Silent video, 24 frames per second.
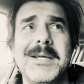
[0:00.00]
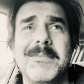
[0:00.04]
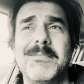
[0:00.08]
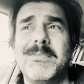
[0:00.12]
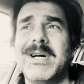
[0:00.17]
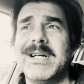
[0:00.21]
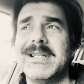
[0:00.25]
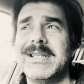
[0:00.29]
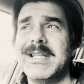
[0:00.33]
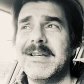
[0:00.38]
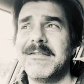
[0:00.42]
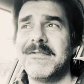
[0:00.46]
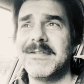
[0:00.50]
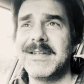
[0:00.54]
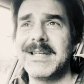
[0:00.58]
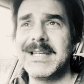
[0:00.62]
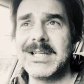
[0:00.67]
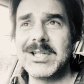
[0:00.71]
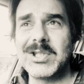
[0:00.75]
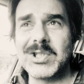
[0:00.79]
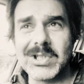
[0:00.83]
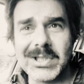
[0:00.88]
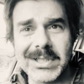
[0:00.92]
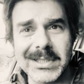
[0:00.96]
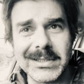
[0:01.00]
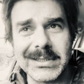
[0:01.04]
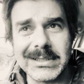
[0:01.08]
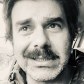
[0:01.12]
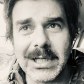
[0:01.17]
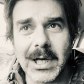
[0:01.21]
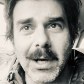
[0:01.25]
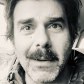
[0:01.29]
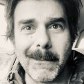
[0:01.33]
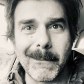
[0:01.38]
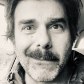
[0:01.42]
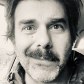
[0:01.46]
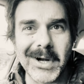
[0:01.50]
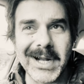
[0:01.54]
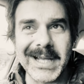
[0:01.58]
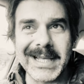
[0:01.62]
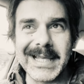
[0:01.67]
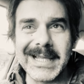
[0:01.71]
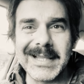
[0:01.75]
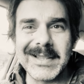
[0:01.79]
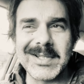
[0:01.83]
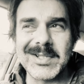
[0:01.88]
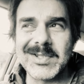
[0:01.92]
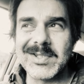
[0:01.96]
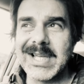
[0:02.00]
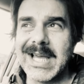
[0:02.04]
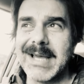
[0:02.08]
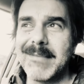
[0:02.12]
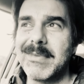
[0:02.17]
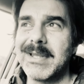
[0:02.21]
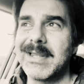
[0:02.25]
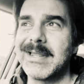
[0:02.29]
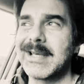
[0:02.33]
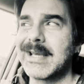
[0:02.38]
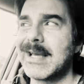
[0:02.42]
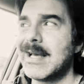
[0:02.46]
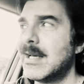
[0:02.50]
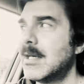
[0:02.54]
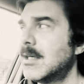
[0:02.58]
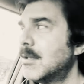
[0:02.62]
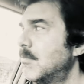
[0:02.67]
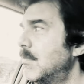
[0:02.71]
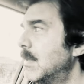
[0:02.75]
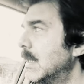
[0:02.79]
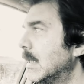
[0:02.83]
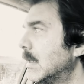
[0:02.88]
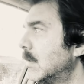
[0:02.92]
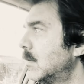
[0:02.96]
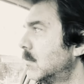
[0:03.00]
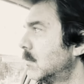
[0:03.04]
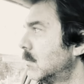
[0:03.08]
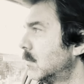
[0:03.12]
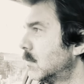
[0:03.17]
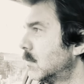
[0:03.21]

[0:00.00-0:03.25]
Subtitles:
by definition, I'm breaking the Sabbath code, but